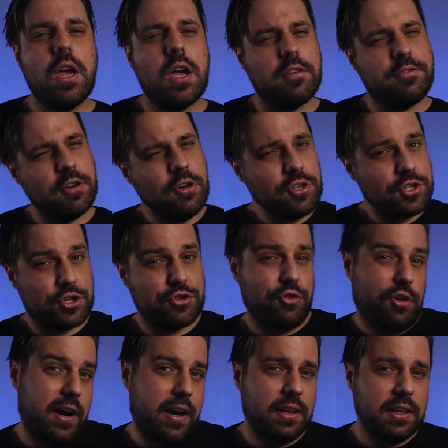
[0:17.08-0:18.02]
If you're
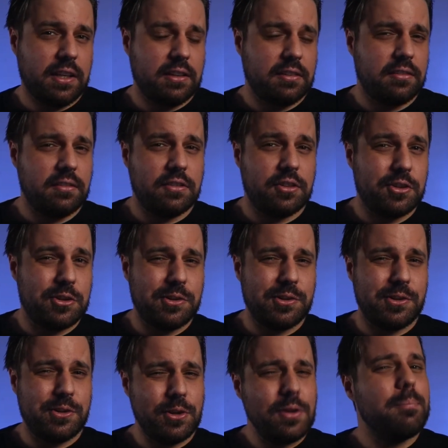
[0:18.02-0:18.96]
Australian,
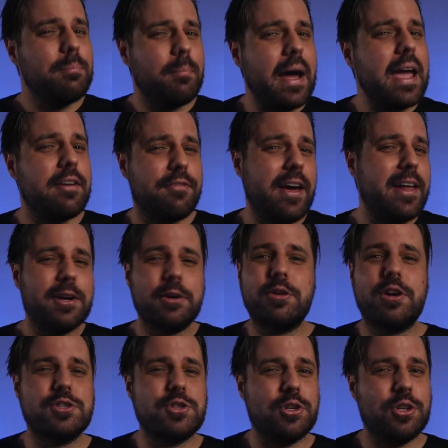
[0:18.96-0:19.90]
you may have had a
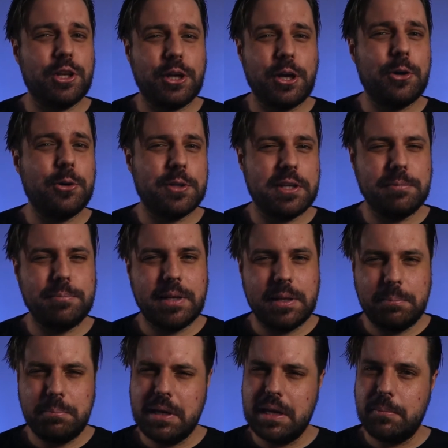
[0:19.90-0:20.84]
crush on Nicole
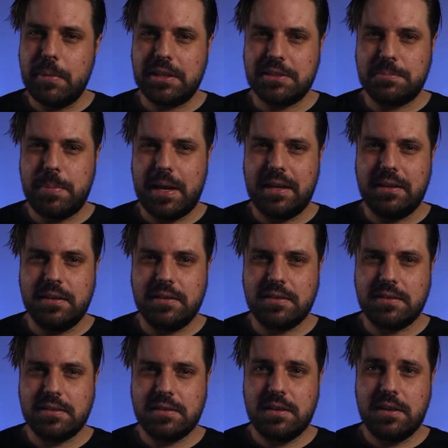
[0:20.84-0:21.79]
Kidman and BMX
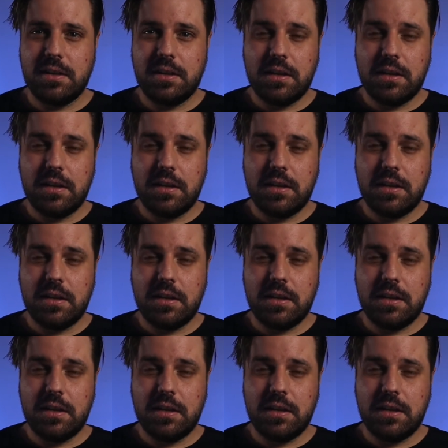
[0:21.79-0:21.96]
Bandits.